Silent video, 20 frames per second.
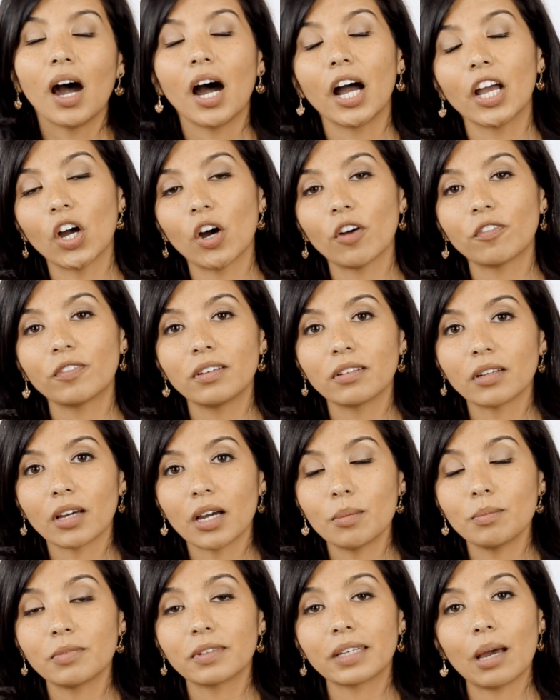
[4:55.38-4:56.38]
I
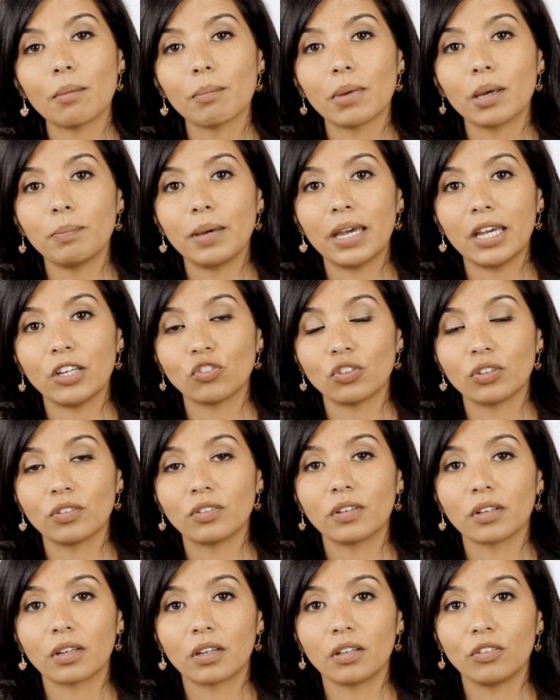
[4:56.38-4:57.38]
oftentimes get my patients
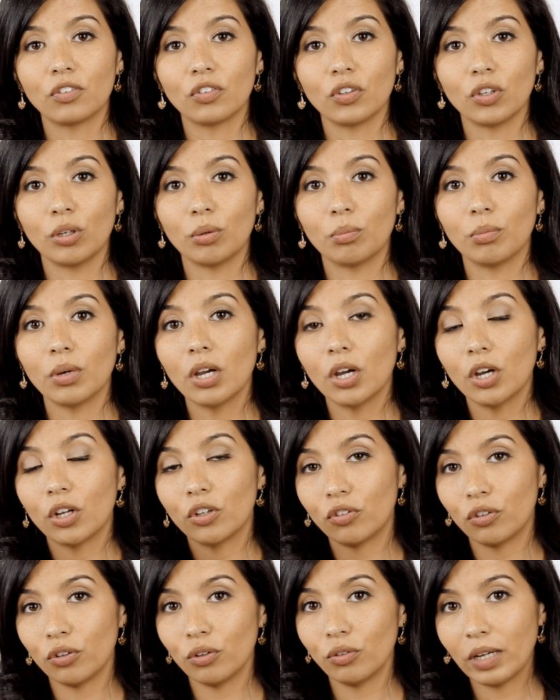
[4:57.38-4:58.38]
to consume
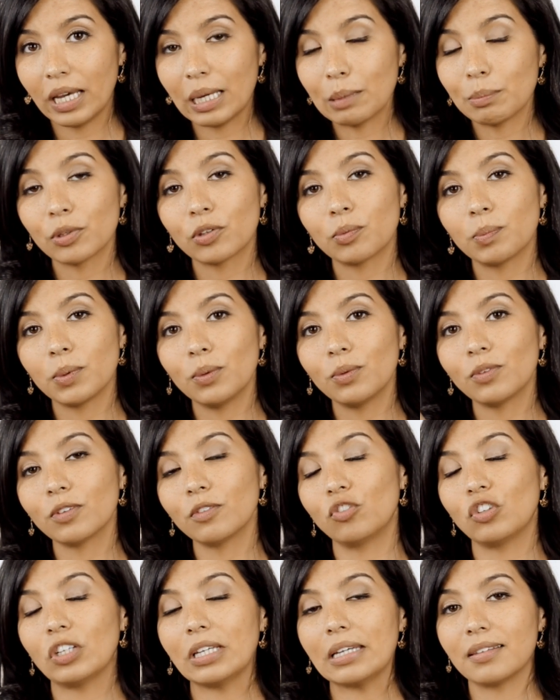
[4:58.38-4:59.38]
2 tablespoons
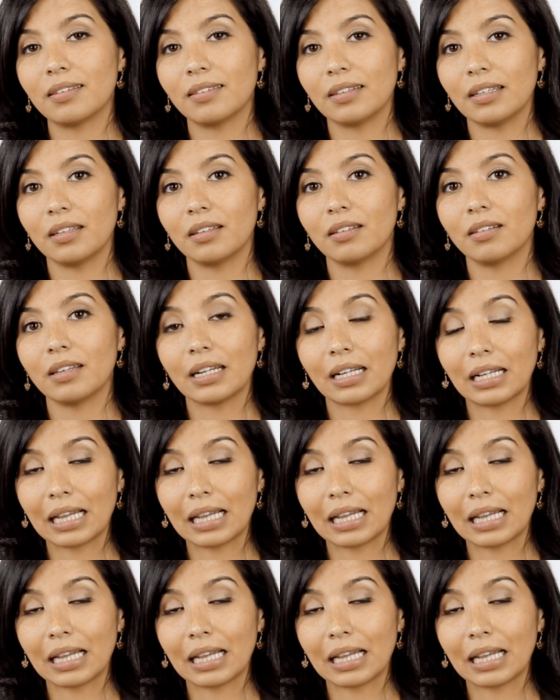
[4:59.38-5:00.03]
of chia seeds in